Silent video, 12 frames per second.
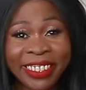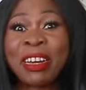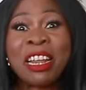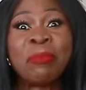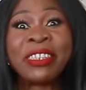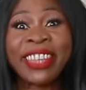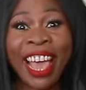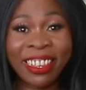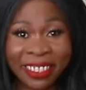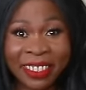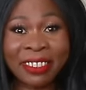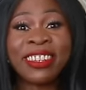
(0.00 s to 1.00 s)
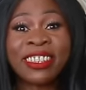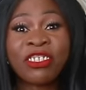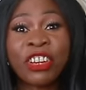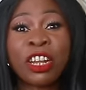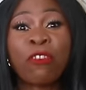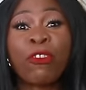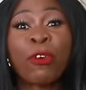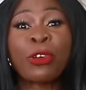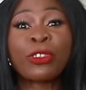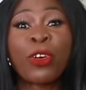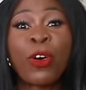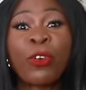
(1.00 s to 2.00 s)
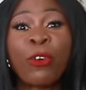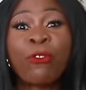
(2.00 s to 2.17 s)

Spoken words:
My name is Esther. This channel focuses on